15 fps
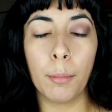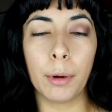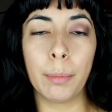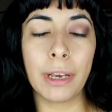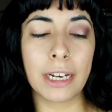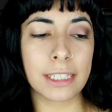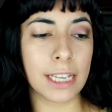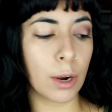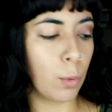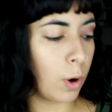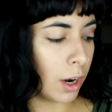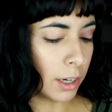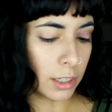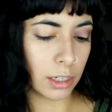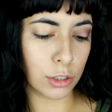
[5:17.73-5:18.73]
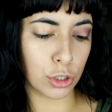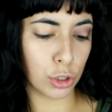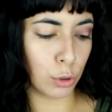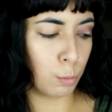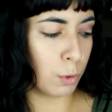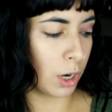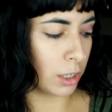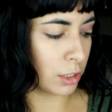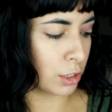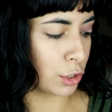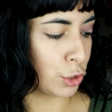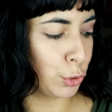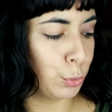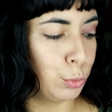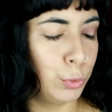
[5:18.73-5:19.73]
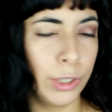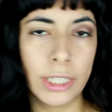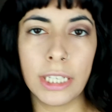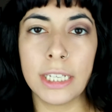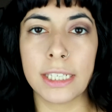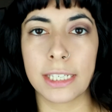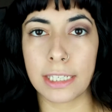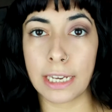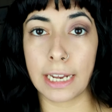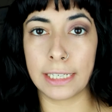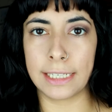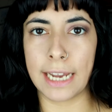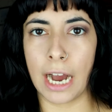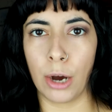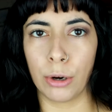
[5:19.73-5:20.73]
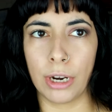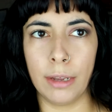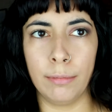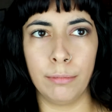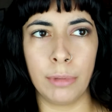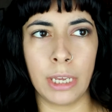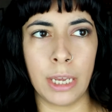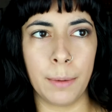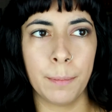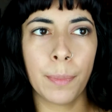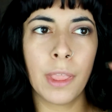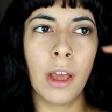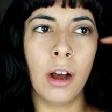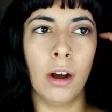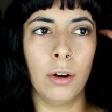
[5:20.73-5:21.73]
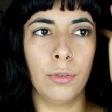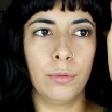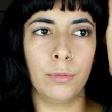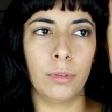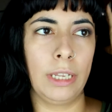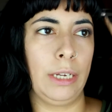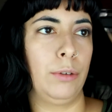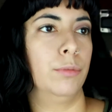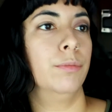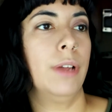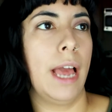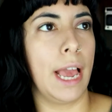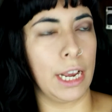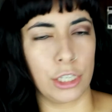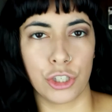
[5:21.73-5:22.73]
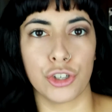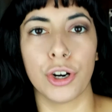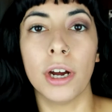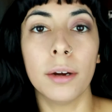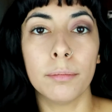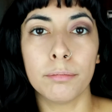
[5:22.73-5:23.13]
But because I want So Bronze to really stand out and be like extra,